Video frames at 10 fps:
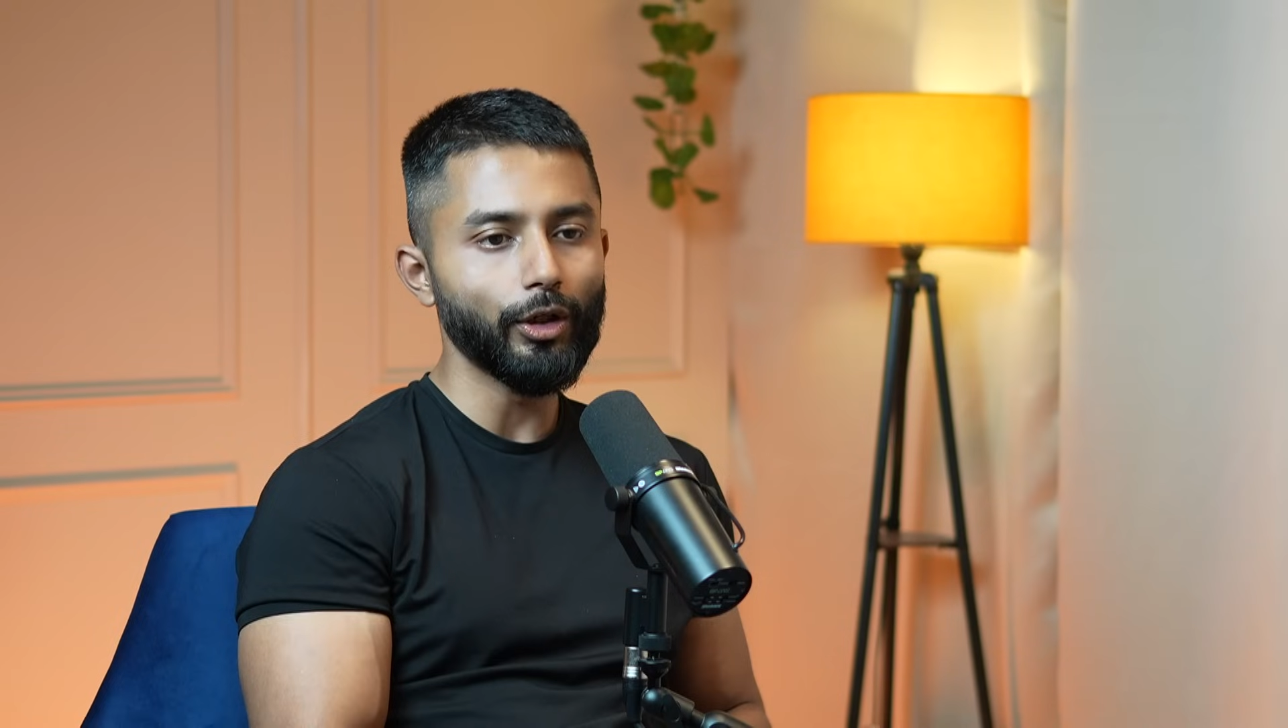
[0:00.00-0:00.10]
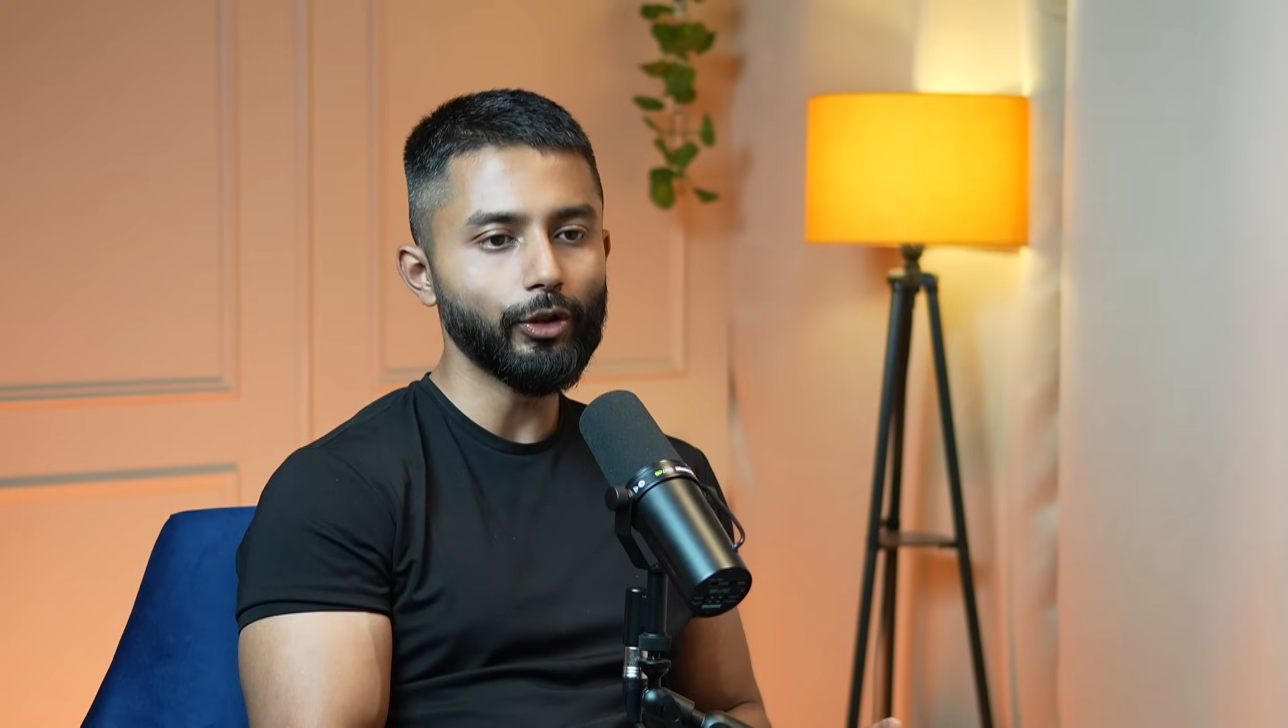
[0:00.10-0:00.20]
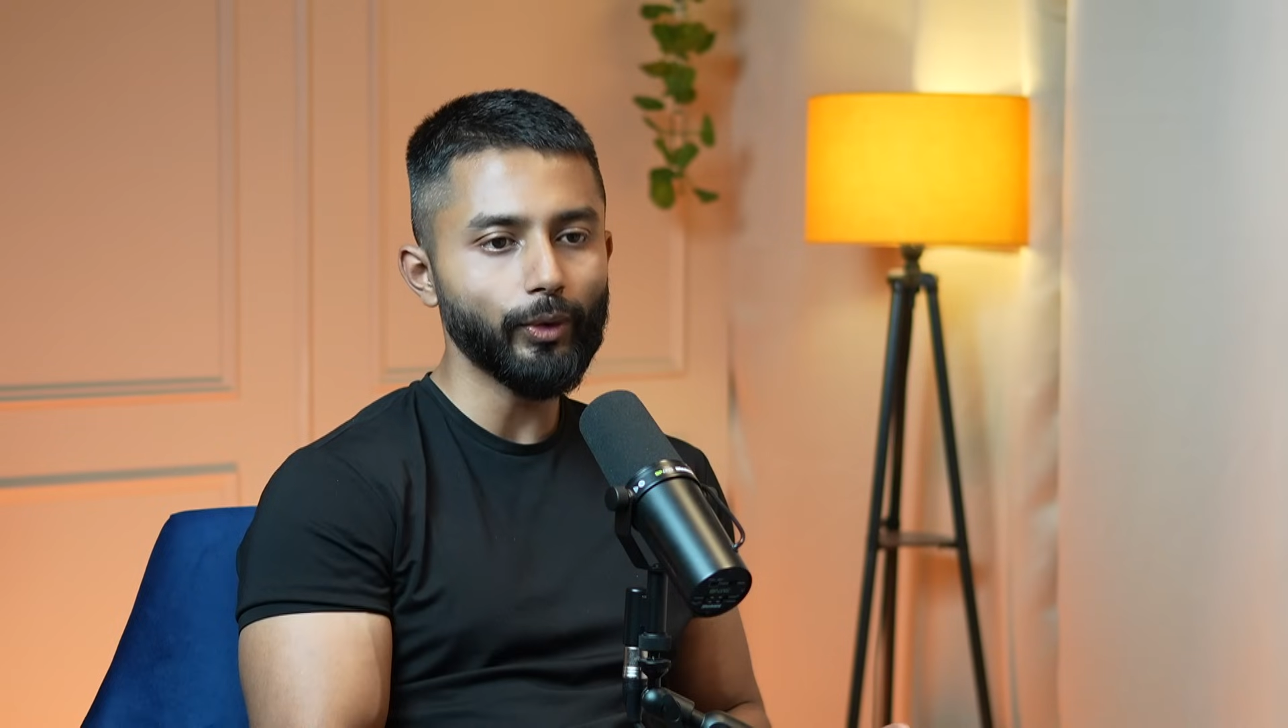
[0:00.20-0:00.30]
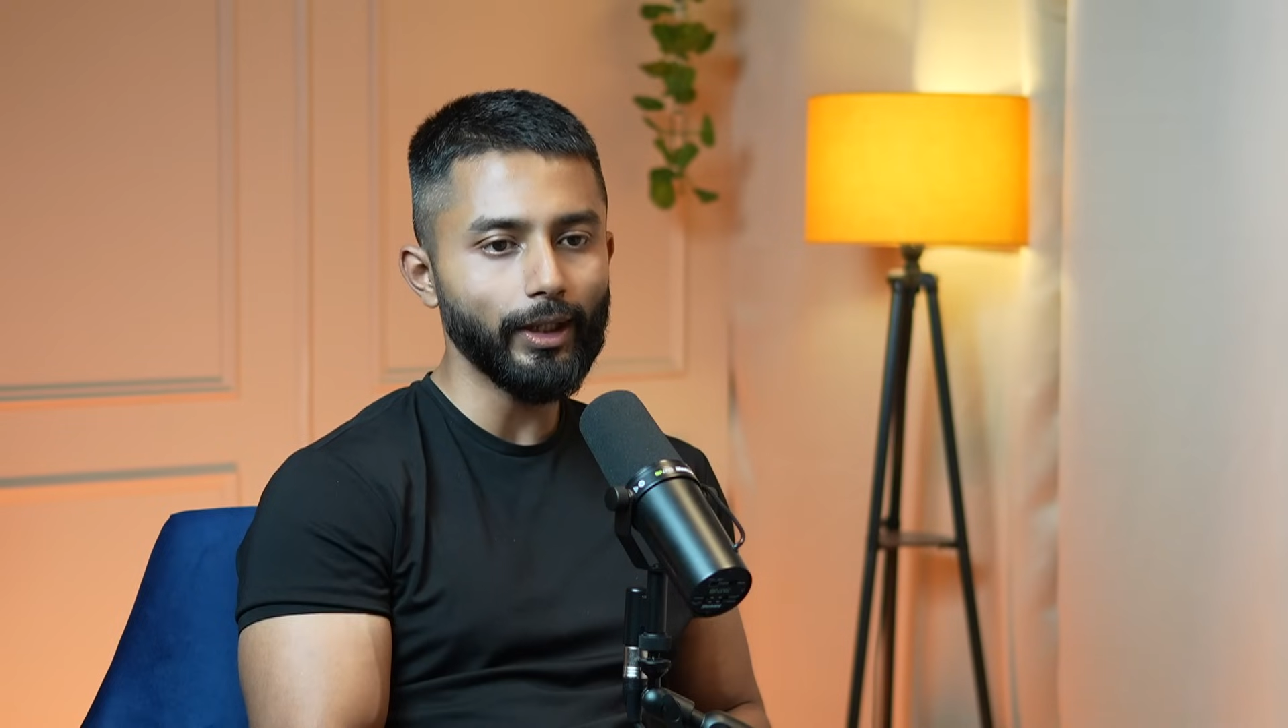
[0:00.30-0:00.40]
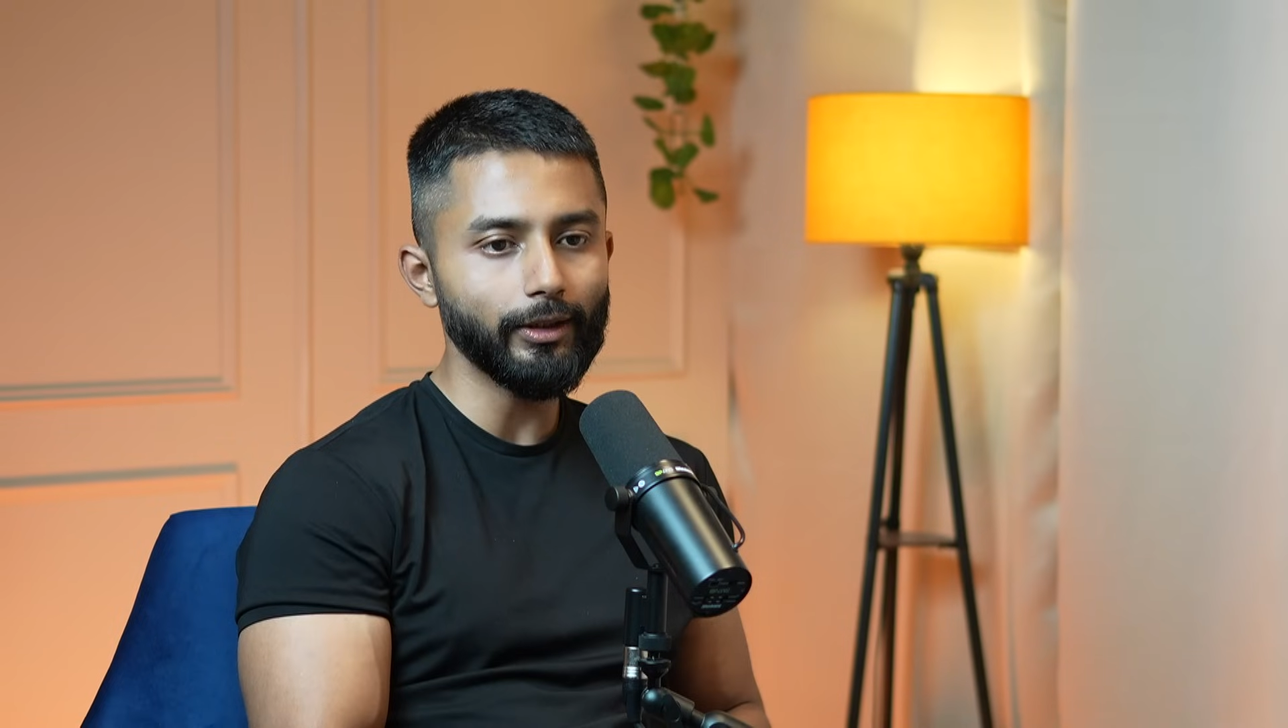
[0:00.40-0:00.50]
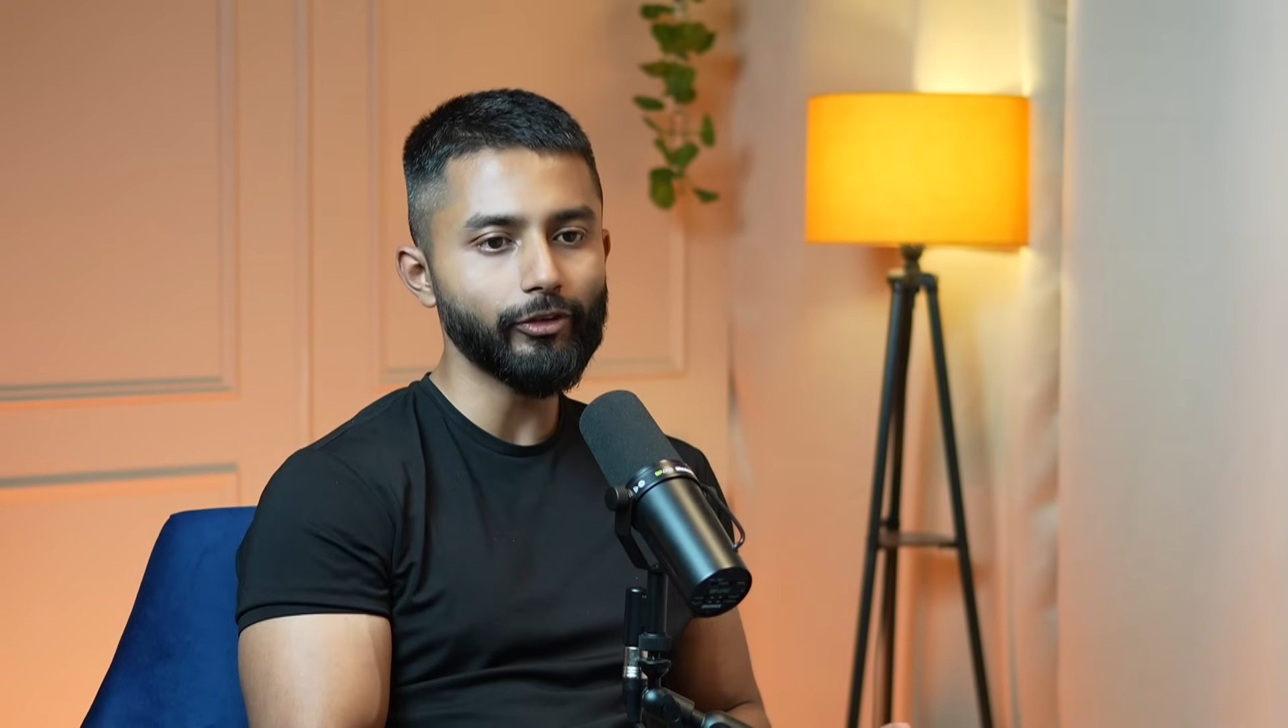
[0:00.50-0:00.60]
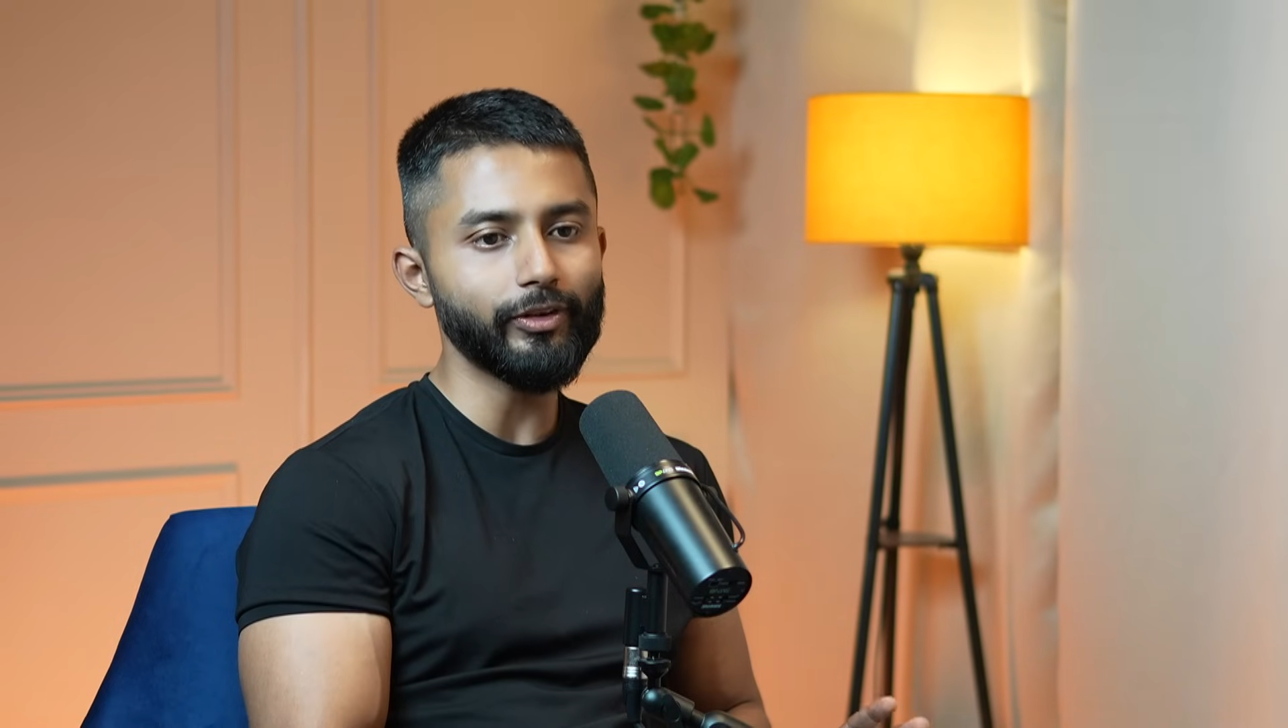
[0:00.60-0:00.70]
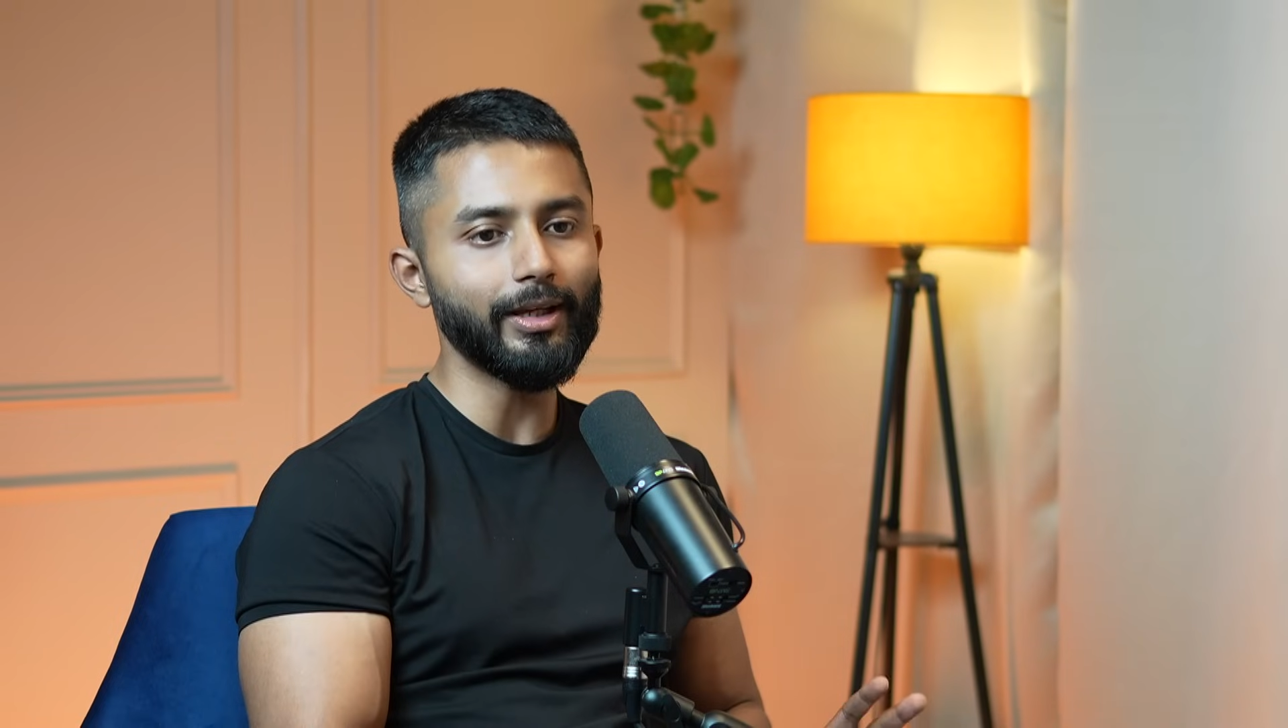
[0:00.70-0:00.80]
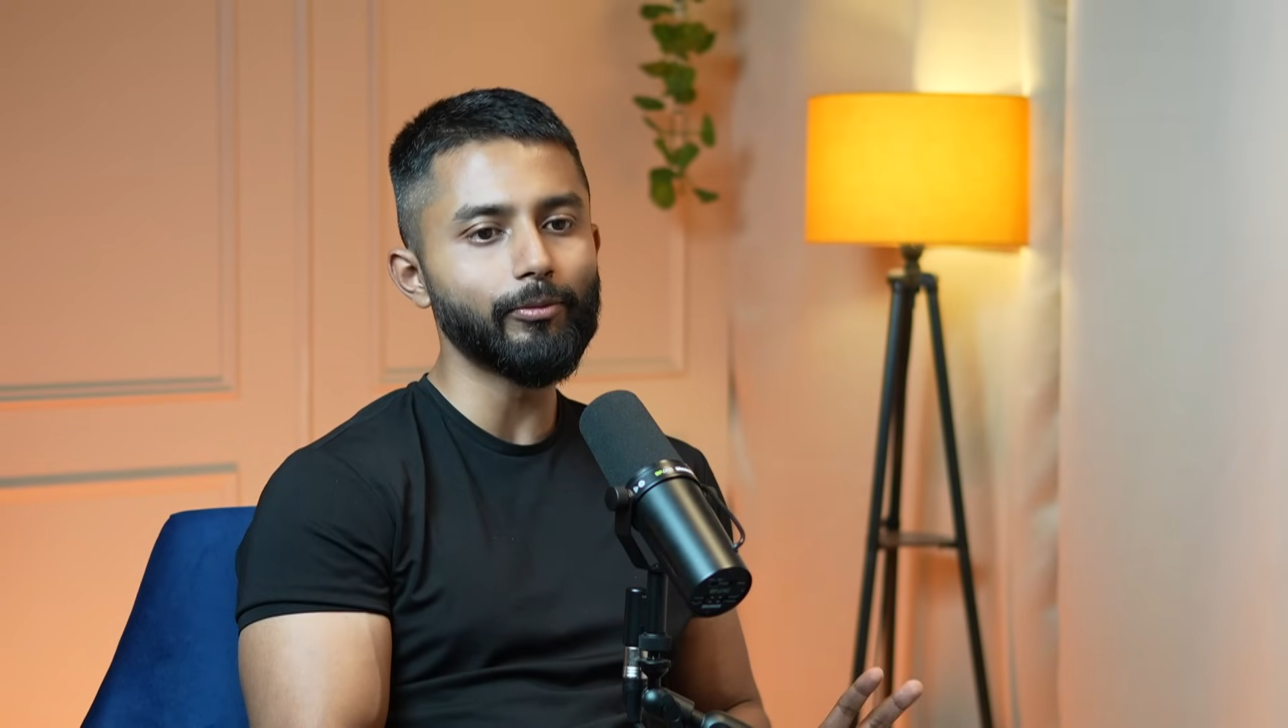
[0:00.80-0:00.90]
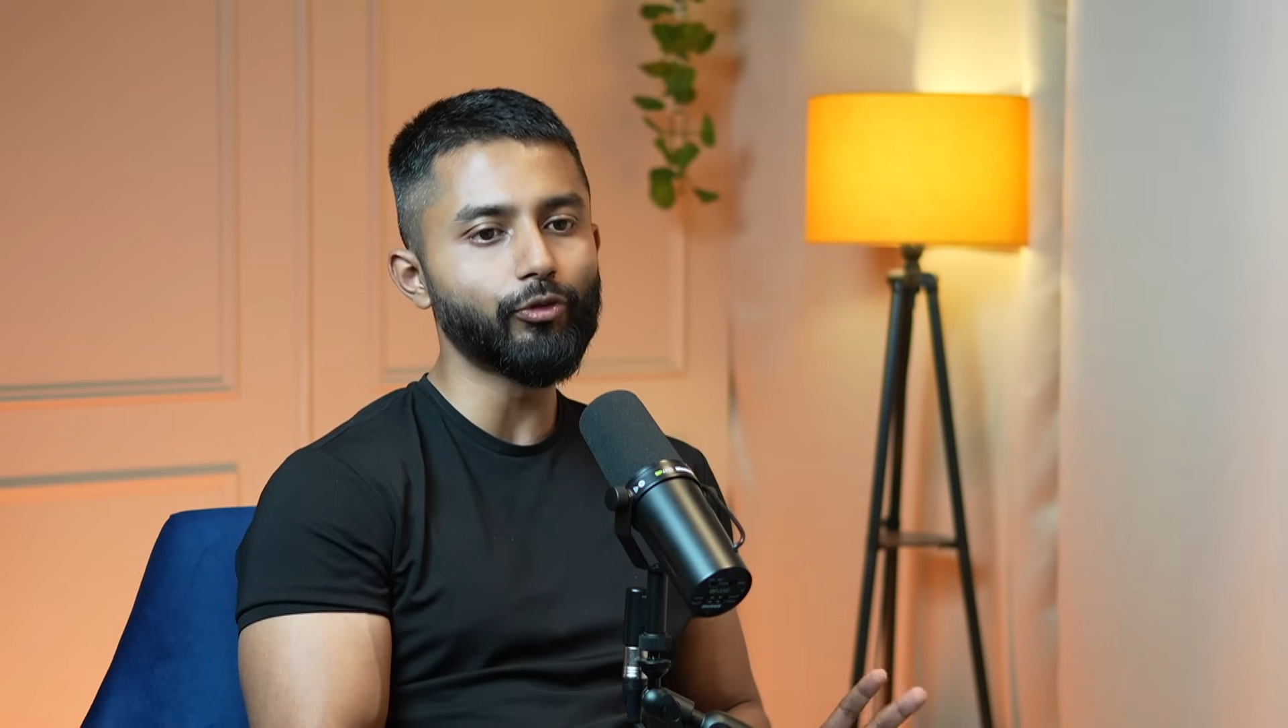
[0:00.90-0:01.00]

you had the same